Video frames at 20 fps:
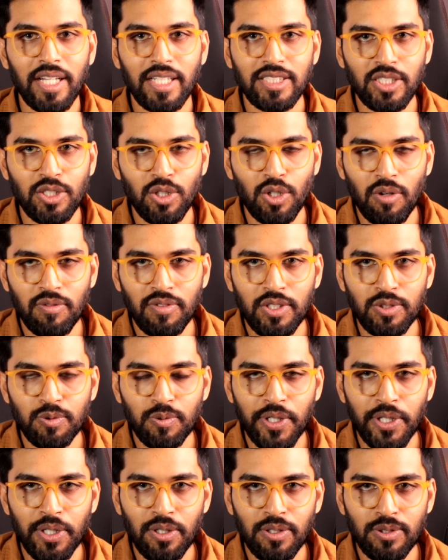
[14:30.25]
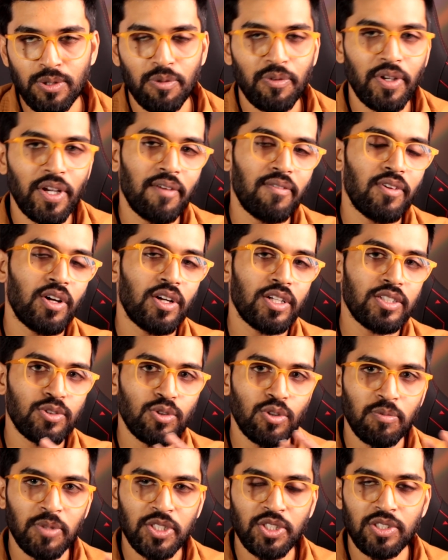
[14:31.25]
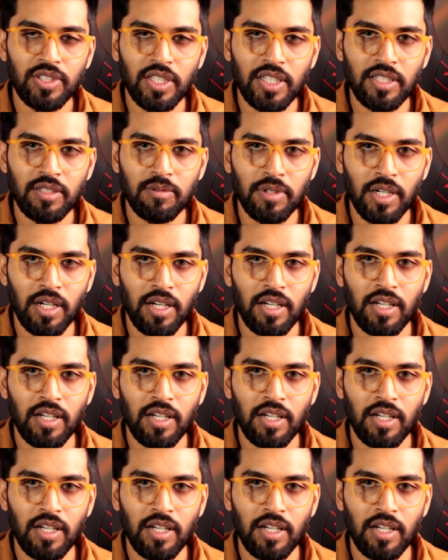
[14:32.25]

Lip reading: agenda of this video. So we have learned so much thing.